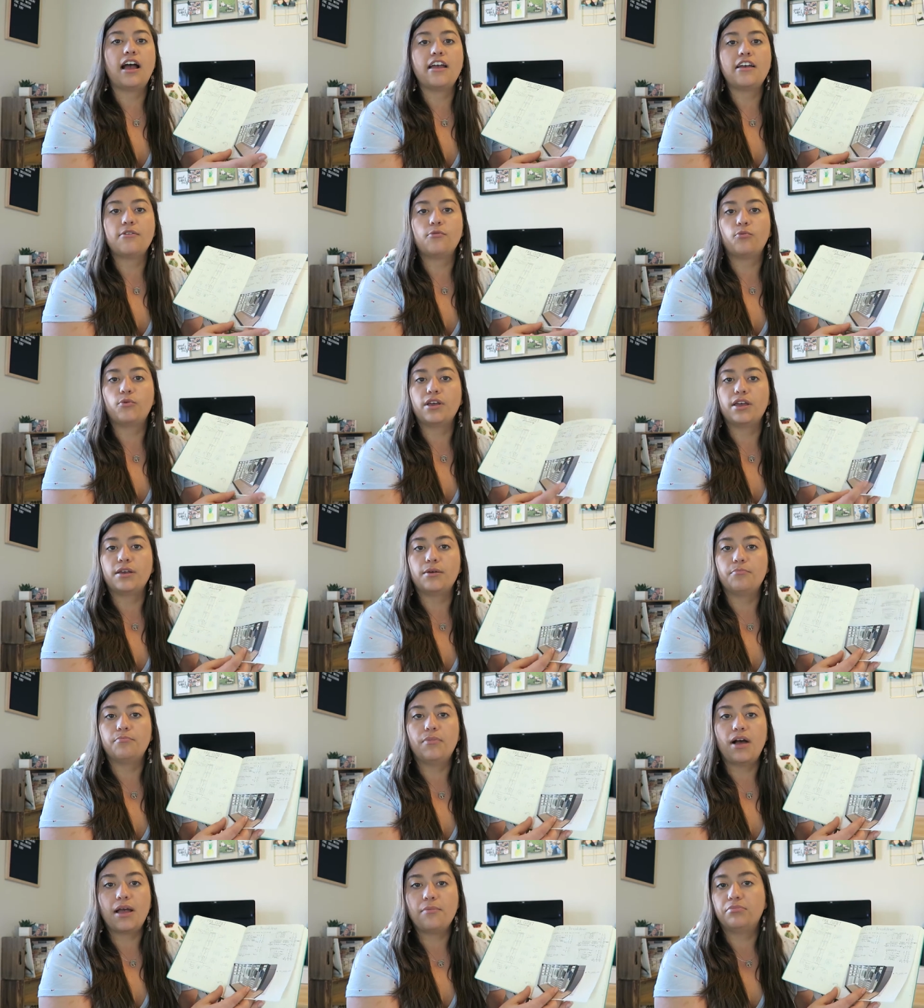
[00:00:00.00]
I
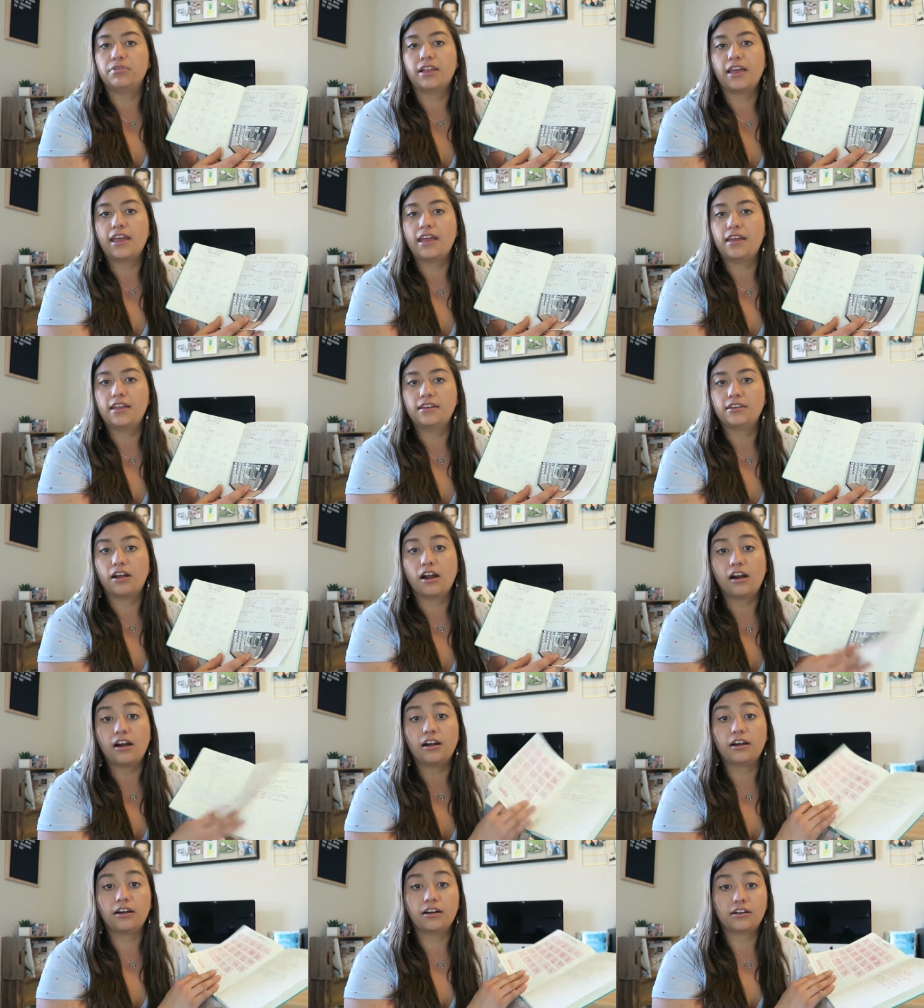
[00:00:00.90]
we I planned
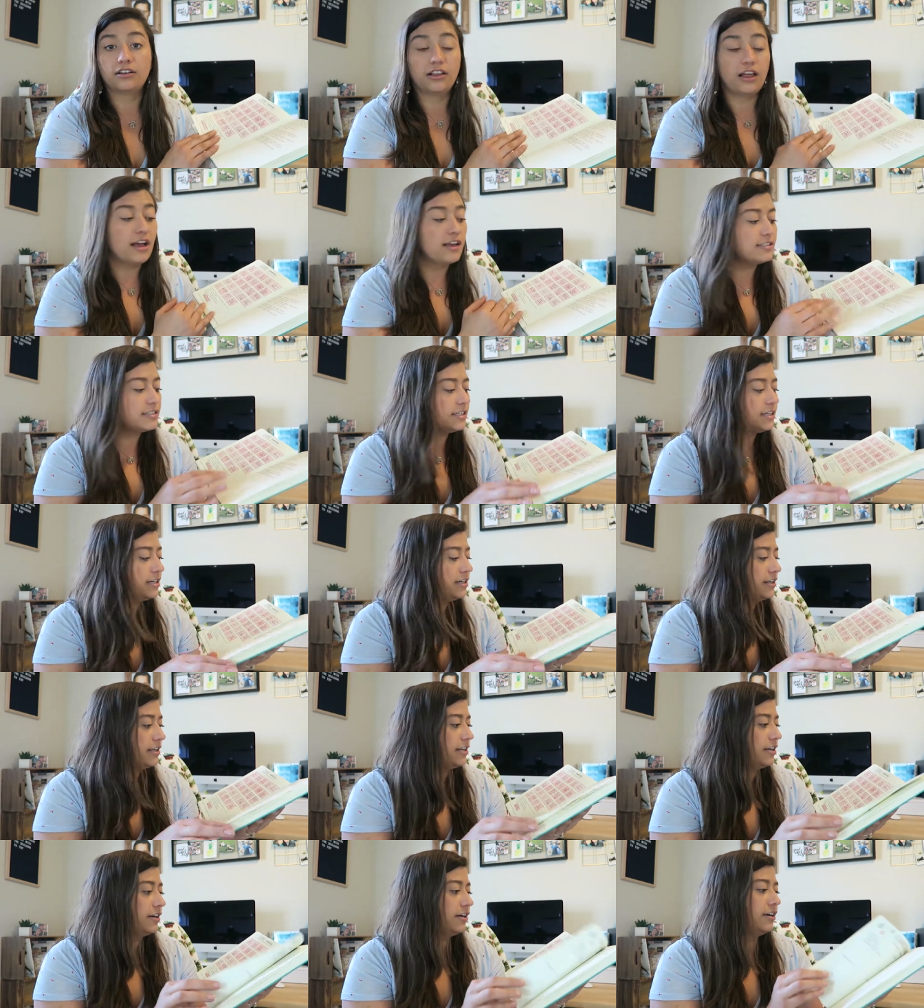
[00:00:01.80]
our closet in
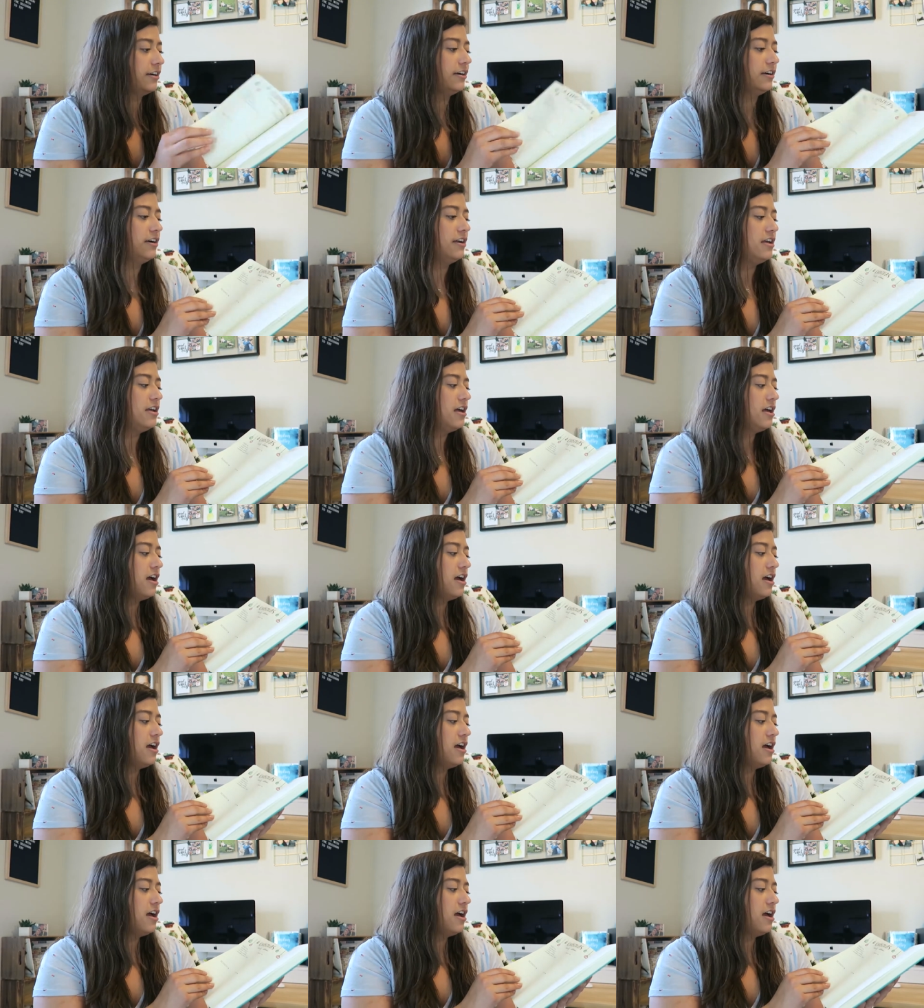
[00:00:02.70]
here.